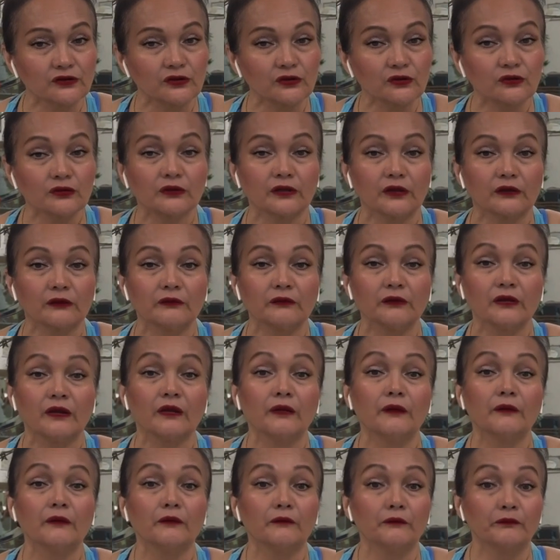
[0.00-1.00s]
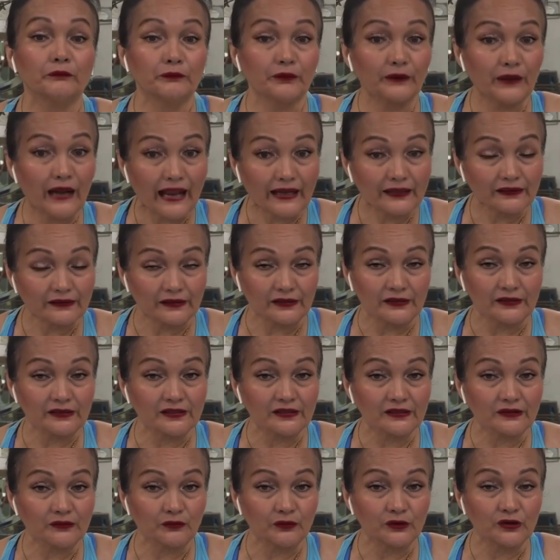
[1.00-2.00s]
you can
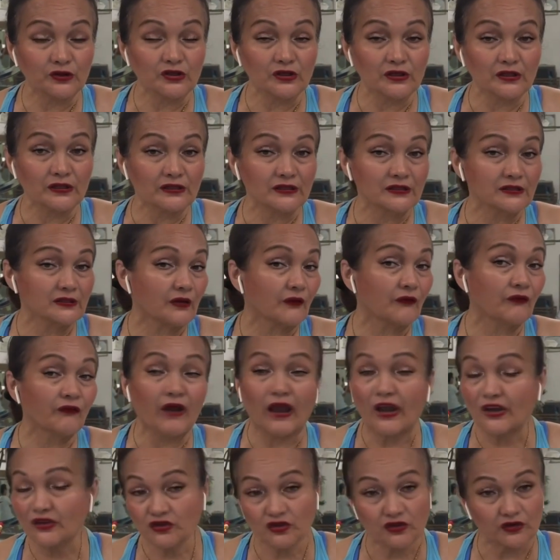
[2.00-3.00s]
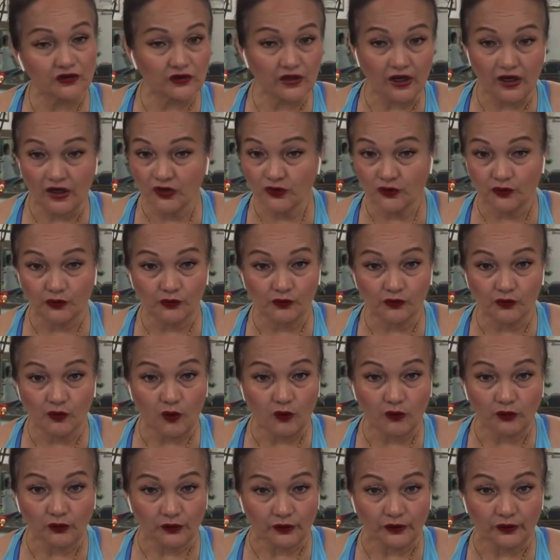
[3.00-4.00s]
practice, which is the fascinator
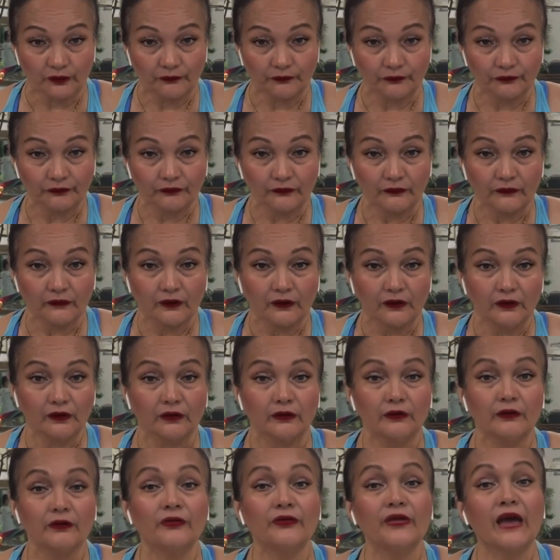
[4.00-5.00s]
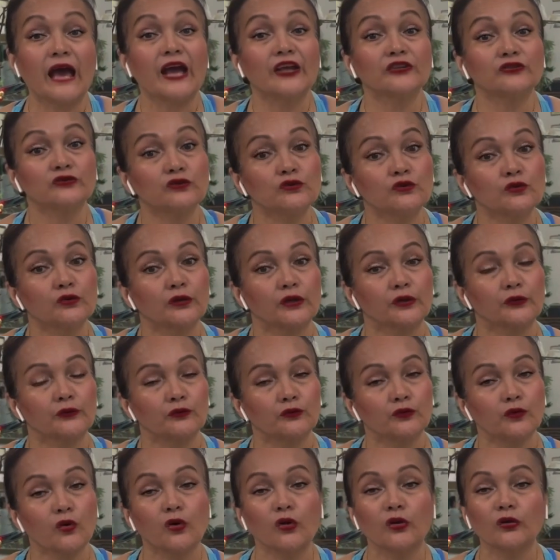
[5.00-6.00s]
roller. That you can
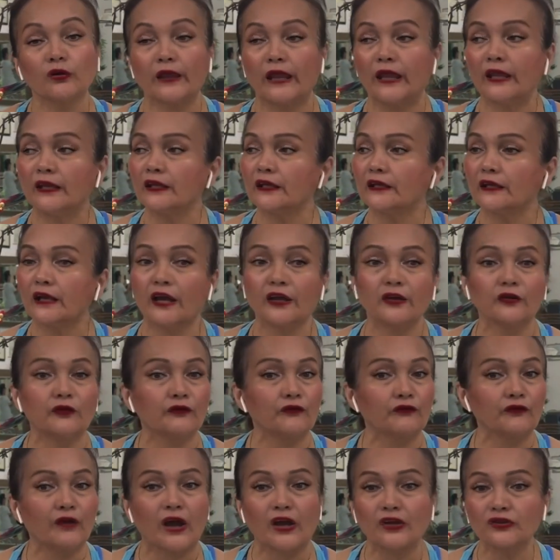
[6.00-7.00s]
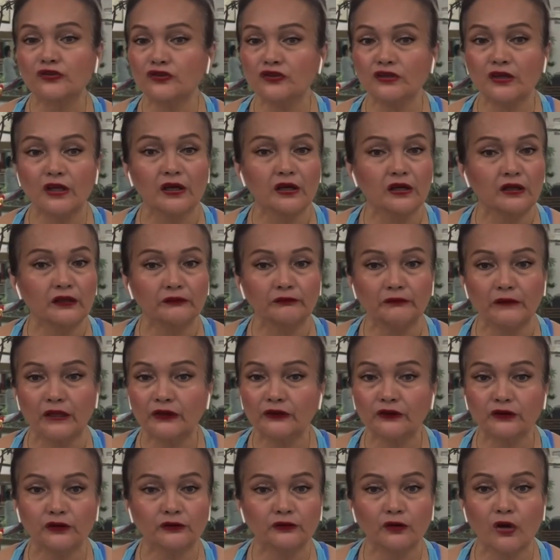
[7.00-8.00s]
roll any kind of fascia
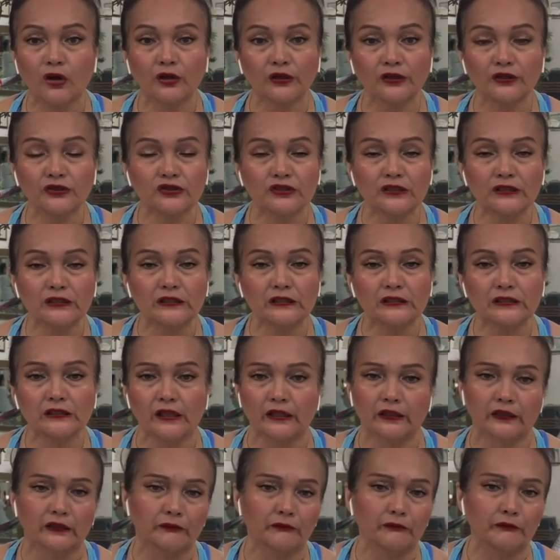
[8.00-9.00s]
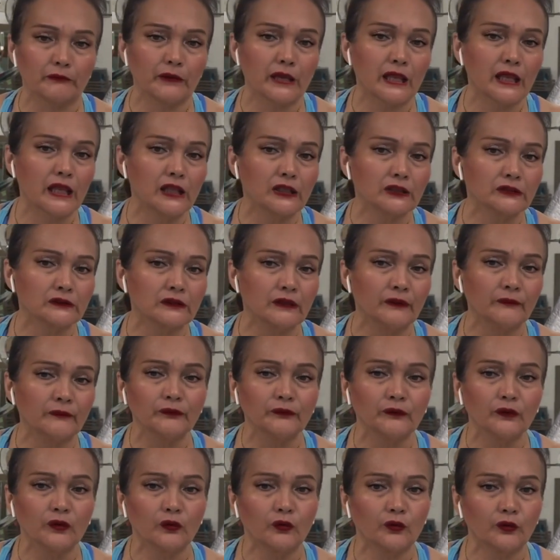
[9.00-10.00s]
methodologies like melt
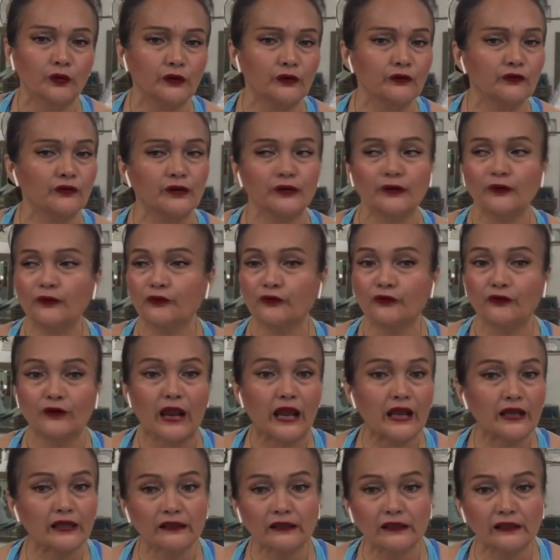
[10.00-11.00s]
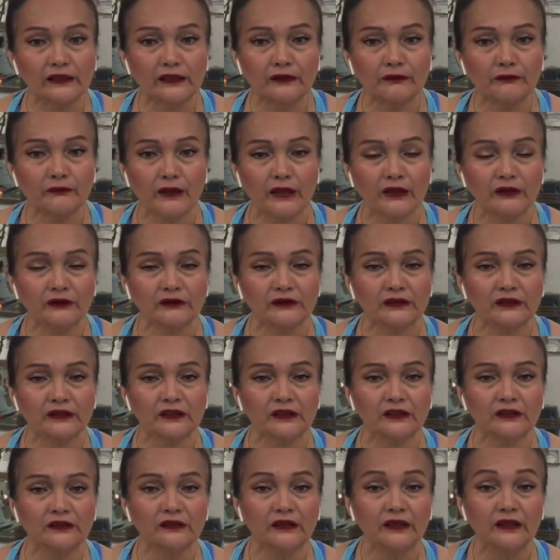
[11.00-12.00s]
or even the Franklin
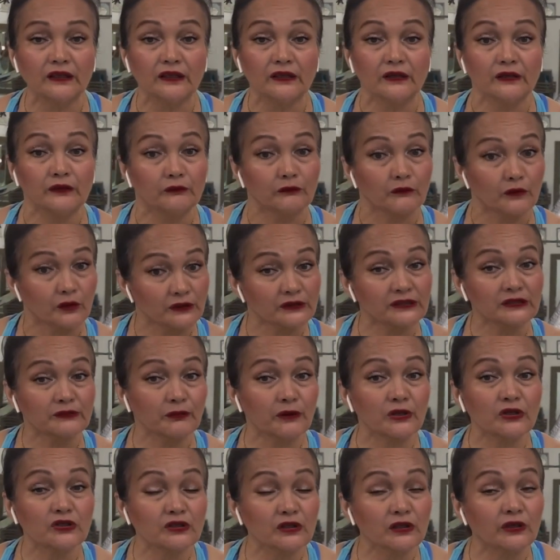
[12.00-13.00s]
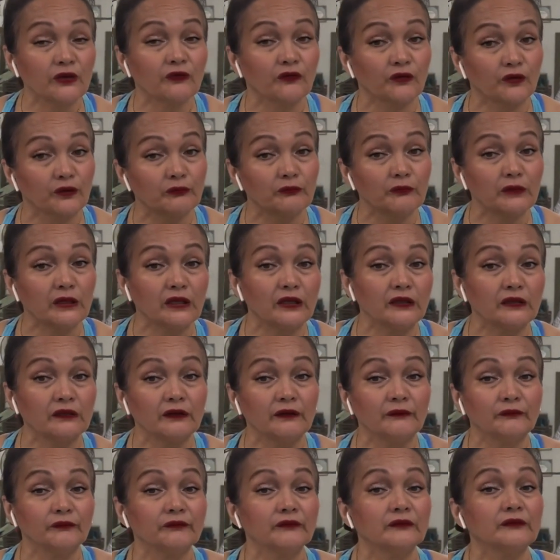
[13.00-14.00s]
method. Most especially for
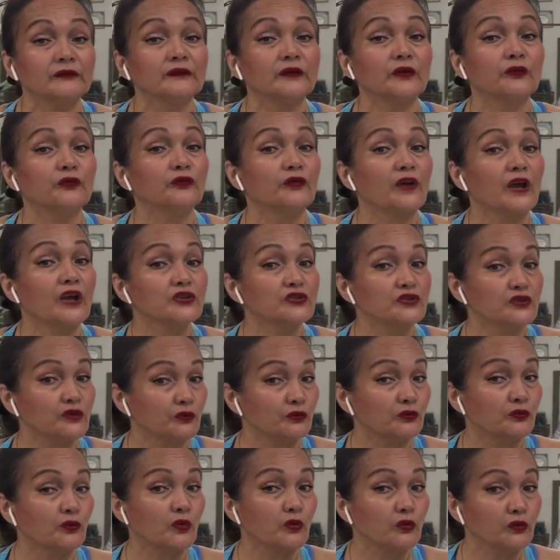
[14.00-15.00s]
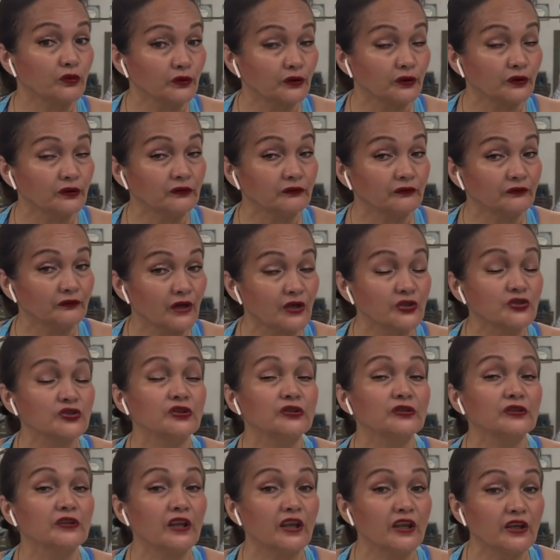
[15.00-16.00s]
me, the fascia roller,
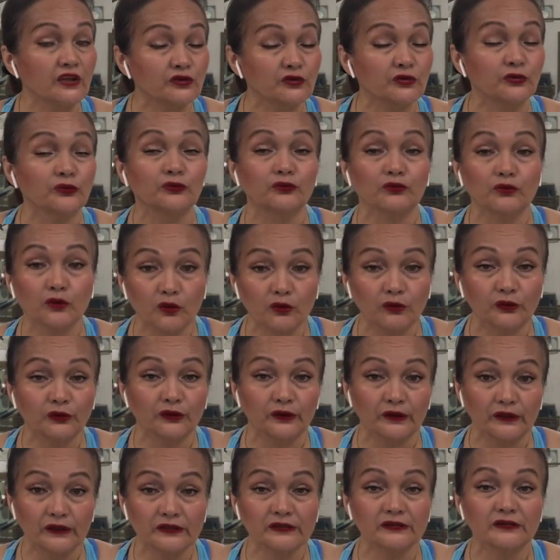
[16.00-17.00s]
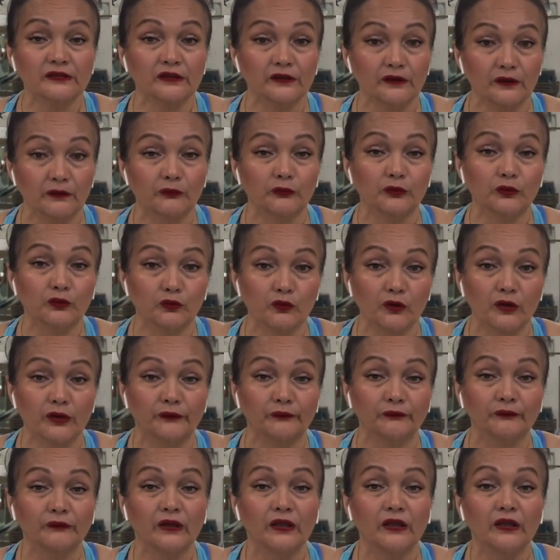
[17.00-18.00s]
fascinator roller is the number
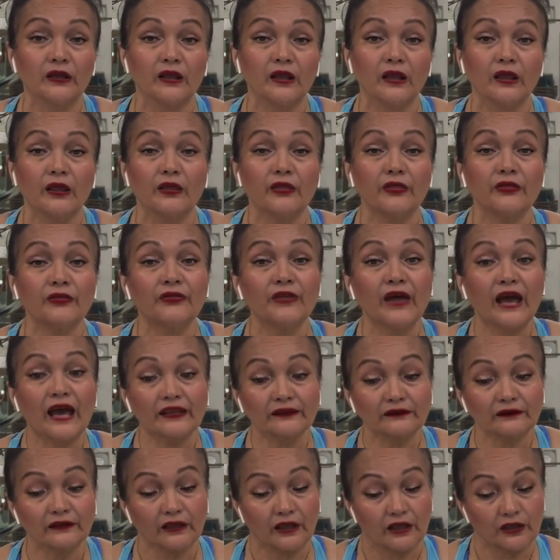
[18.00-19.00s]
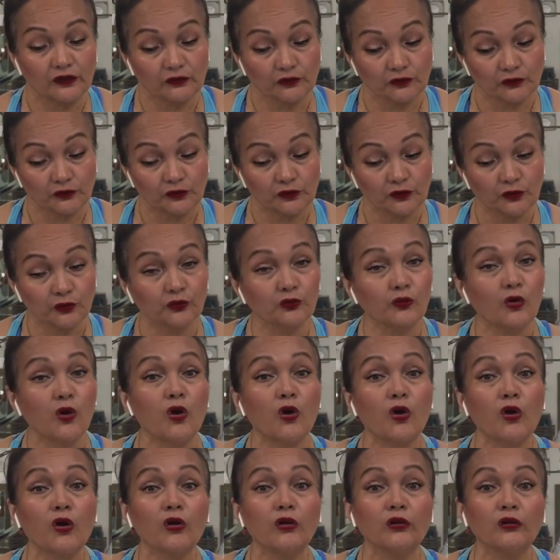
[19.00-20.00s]
one. That can
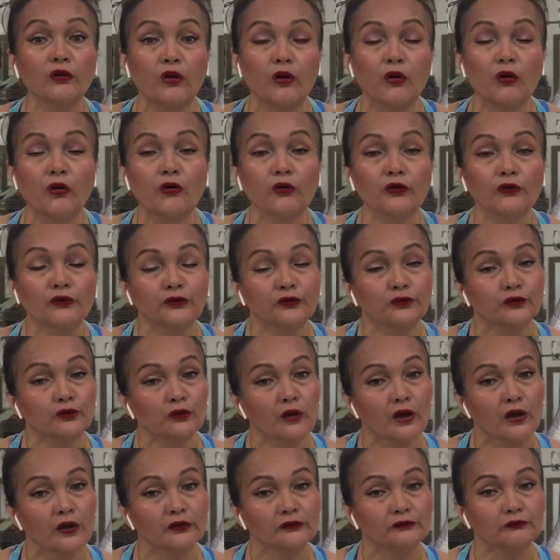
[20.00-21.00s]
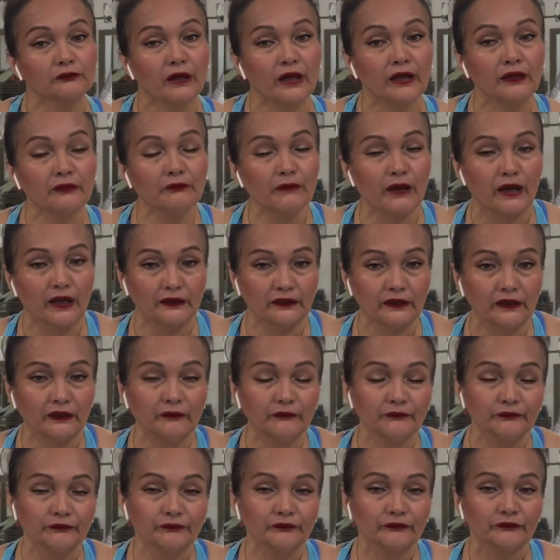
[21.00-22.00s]
roll all throughout my body
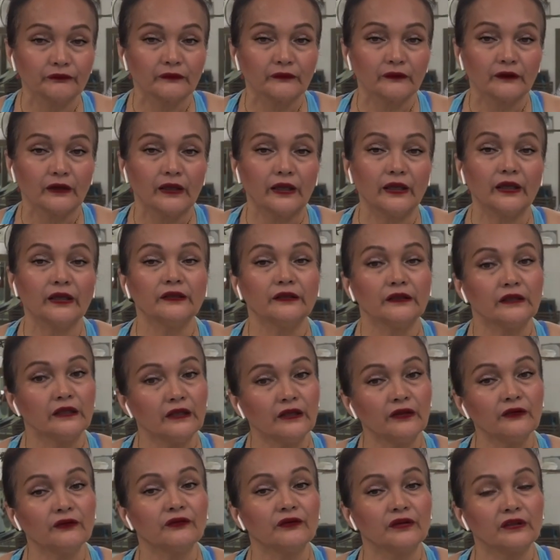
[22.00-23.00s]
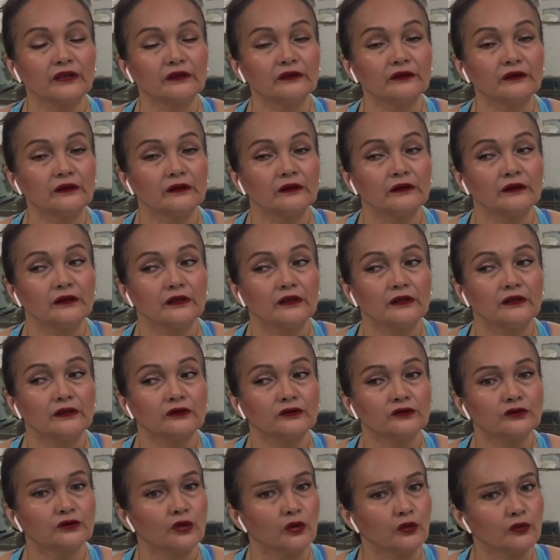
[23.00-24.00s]
and even
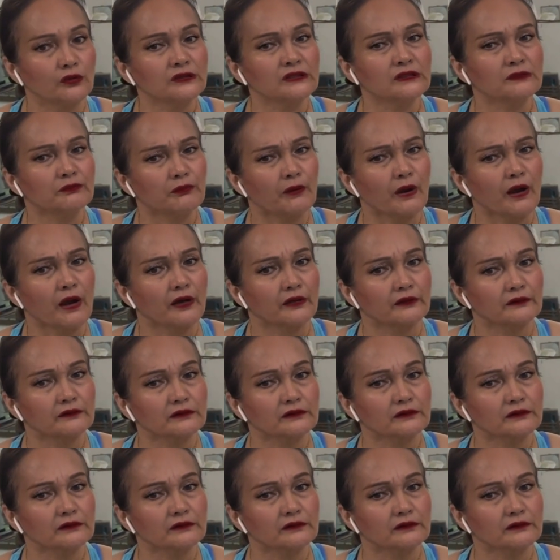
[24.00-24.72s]
those parts